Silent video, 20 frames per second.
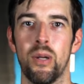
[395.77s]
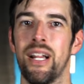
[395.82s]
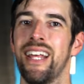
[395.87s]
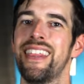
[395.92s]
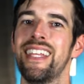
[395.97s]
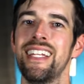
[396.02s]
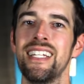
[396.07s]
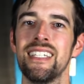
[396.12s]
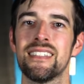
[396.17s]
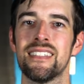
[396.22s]
But
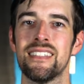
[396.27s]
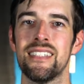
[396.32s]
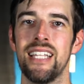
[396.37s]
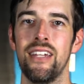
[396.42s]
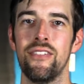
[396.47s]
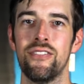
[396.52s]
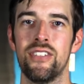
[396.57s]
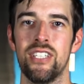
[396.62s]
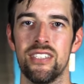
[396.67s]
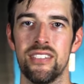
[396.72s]
I think it's
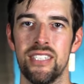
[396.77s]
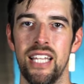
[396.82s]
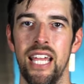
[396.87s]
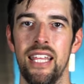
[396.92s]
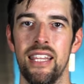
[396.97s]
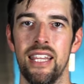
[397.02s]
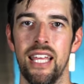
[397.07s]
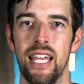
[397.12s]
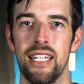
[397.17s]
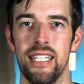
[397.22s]
safe to
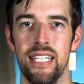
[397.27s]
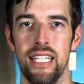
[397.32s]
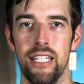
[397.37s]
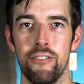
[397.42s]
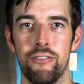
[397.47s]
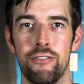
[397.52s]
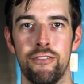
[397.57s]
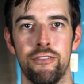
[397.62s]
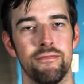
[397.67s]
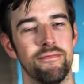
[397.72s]
say that
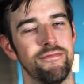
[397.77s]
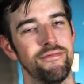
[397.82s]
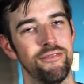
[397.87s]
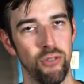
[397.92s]
if,